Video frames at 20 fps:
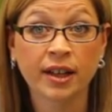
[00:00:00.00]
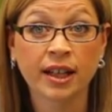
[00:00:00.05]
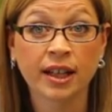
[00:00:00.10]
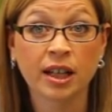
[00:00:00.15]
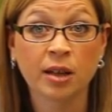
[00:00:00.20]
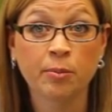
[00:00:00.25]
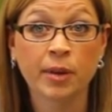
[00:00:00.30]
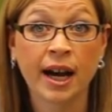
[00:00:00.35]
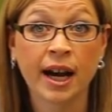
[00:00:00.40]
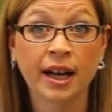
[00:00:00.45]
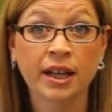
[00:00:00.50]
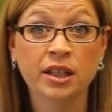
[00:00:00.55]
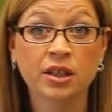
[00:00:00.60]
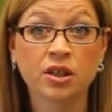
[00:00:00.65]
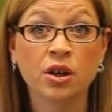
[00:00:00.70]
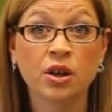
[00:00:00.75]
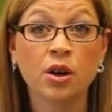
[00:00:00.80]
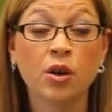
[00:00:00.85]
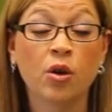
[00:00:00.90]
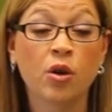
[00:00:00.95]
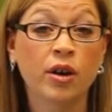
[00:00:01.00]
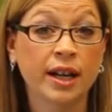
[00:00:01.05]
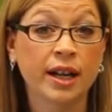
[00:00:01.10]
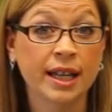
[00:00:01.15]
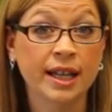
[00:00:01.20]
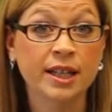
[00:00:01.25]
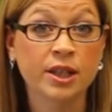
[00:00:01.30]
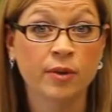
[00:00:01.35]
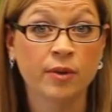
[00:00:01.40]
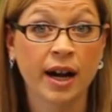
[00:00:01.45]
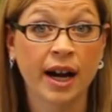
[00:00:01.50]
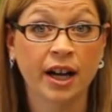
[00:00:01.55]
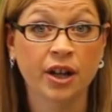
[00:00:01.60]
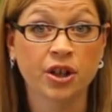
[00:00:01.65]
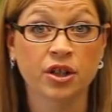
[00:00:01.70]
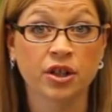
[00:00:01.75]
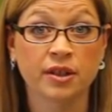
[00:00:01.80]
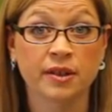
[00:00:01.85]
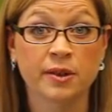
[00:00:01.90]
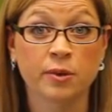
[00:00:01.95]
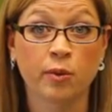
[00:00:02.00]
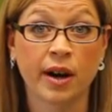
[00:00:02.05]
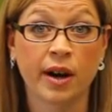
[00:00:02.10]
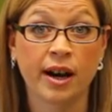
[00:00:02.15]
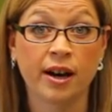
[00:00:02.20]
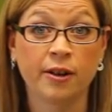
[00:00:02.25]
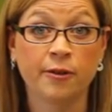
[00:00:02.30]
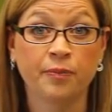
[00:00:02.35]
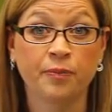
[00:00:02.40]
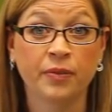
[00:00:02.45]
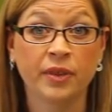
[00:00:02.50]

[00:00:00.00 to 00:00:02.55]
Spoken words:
an impact, or an interaction as well.